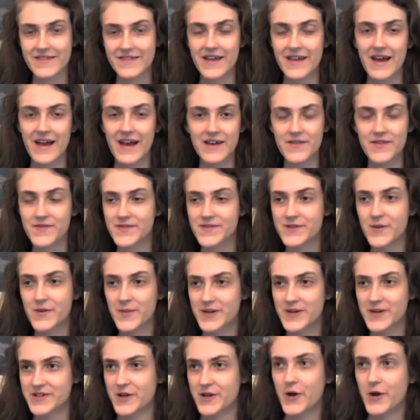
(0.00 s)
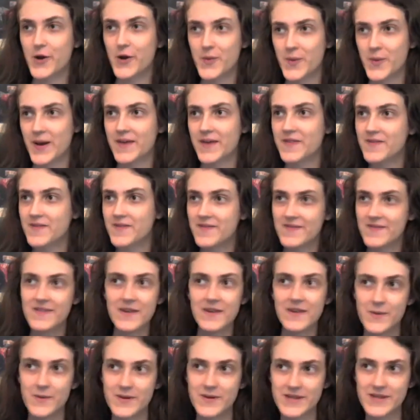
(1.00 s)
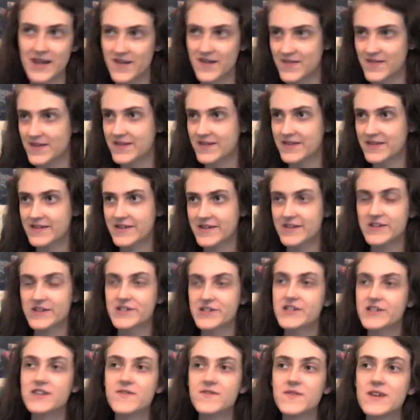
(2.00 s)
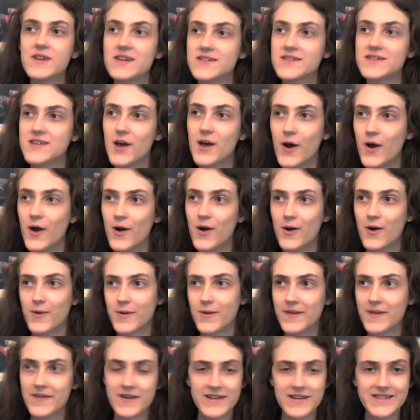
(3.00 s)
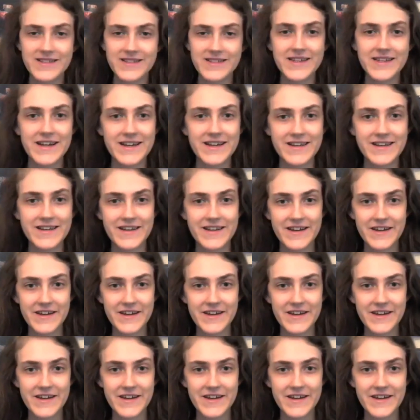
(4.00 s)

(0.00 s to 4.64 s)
I have so much hope, I think we're definitely going to achieve this, or whether it's like,